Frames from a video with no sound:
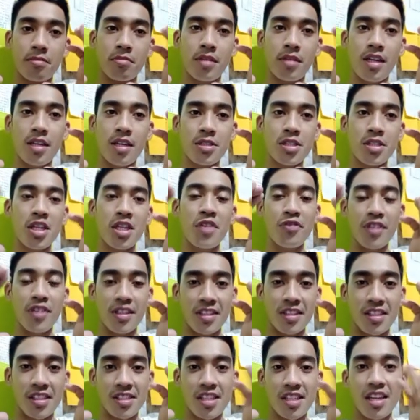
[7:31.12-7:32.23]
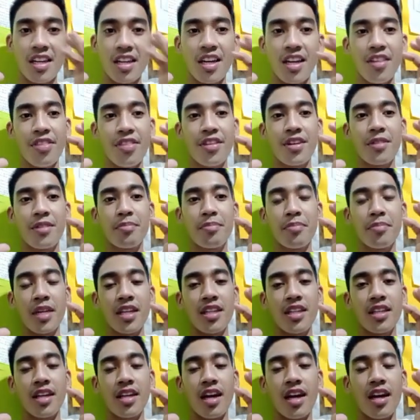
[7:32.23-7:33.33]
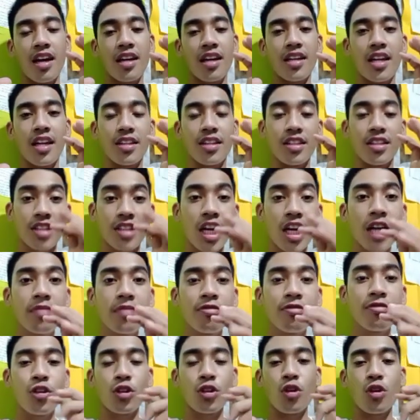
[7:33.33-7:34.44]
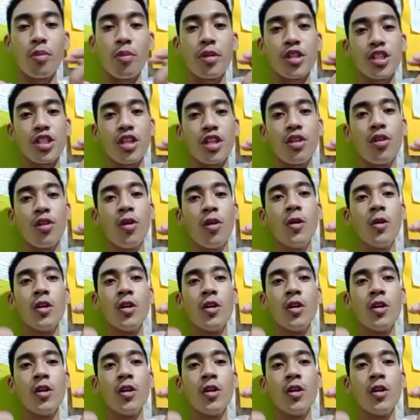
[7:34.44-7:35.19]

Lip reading: As if it is another term for commercial law.